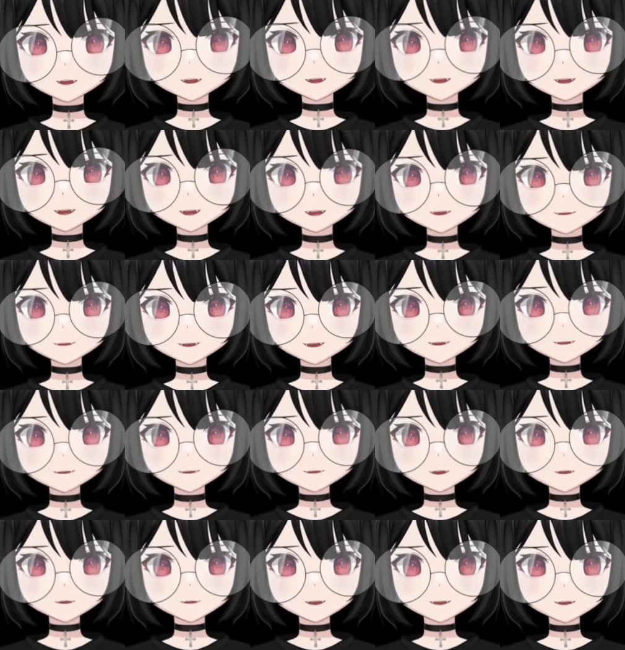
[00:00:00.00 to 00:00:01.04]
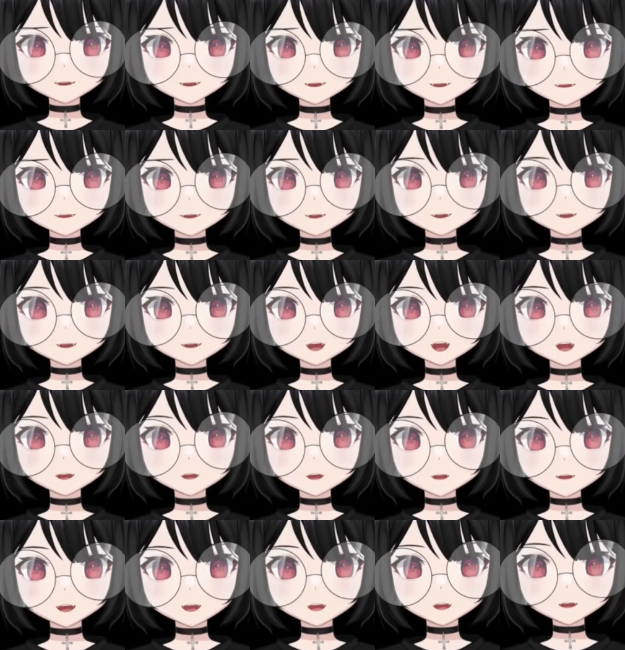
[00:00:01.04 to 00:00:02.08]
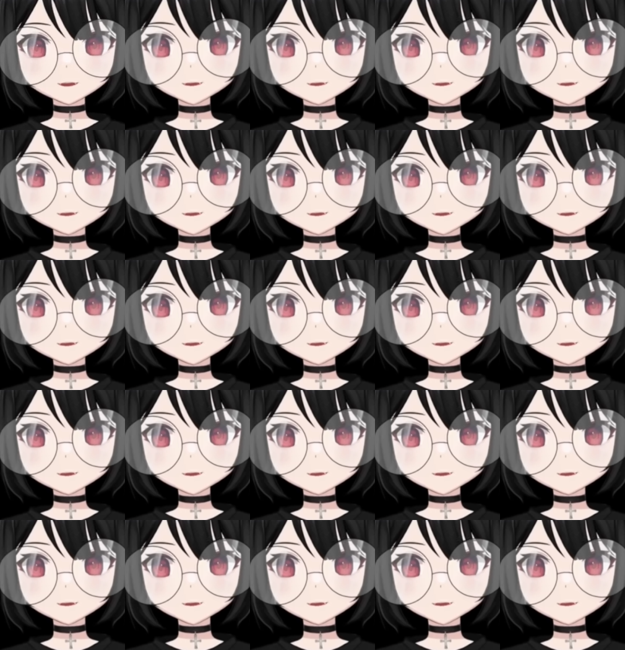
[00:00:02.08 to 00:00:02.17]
and that's something that I'm okay with.